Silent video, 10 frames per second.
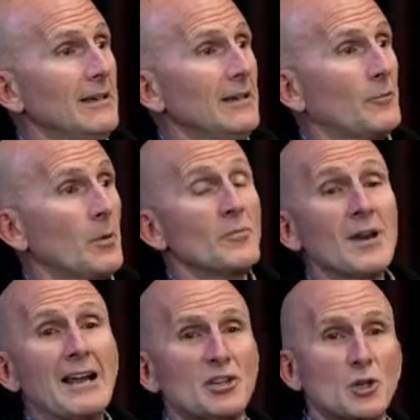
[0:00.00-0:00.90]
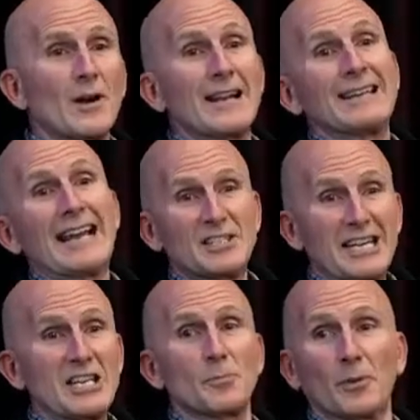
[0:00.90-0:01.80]
from starting
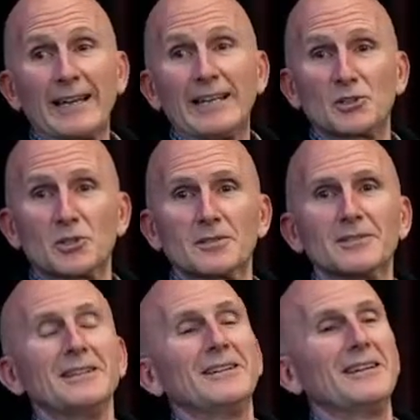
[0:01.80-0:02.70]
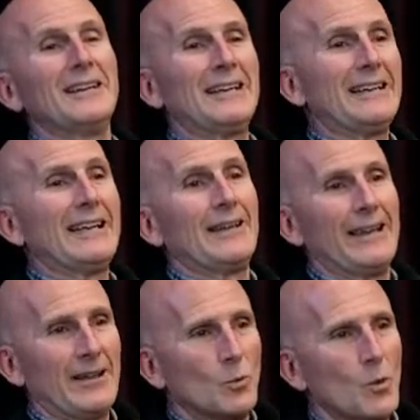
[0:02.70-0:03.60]
19th place. Uh,
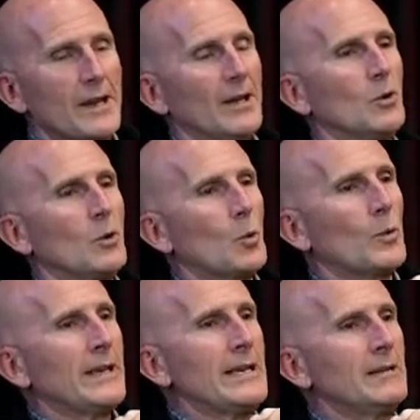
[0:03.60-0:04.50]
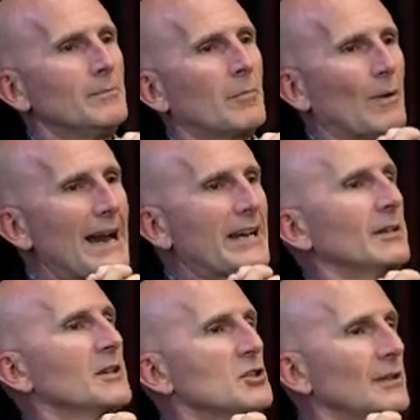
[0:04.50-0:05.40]
and, you know, we
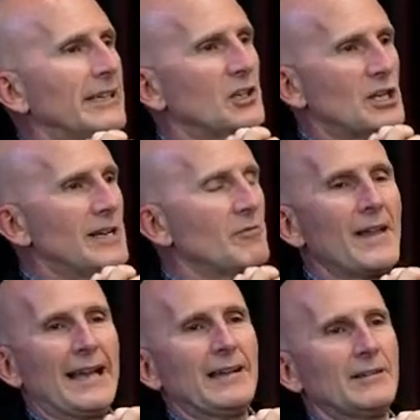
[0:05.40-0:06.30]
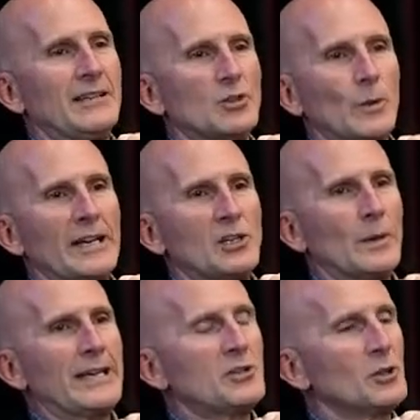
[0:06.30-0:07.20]
miraculously achieved that in
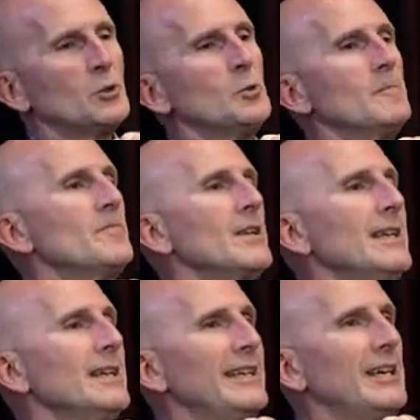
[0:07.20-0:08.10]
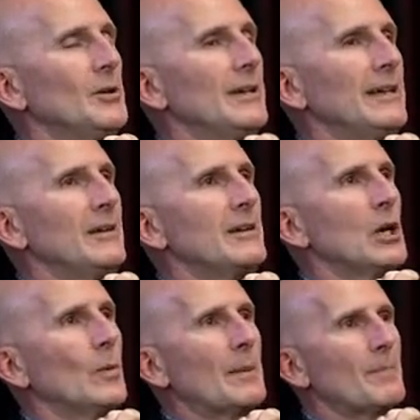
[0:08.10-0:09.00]
2022. You know, uh,
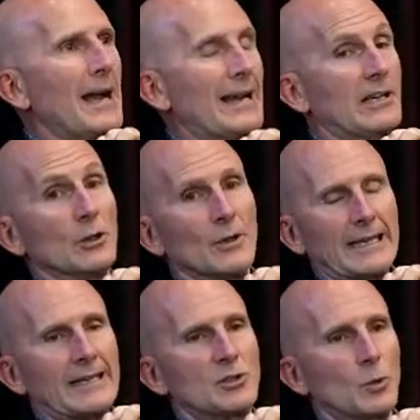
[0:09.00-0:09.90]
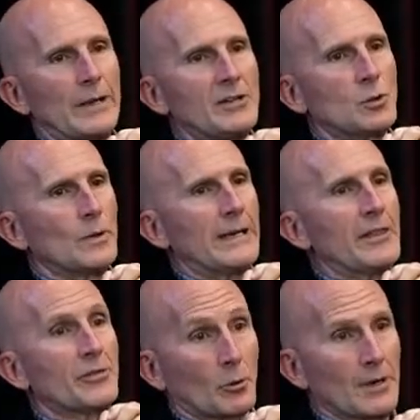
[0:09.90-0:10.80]
going back and looking at
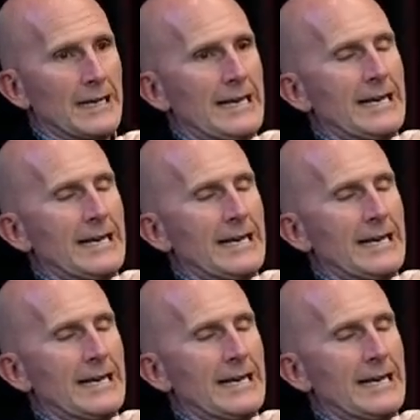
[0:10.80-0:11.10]
2023,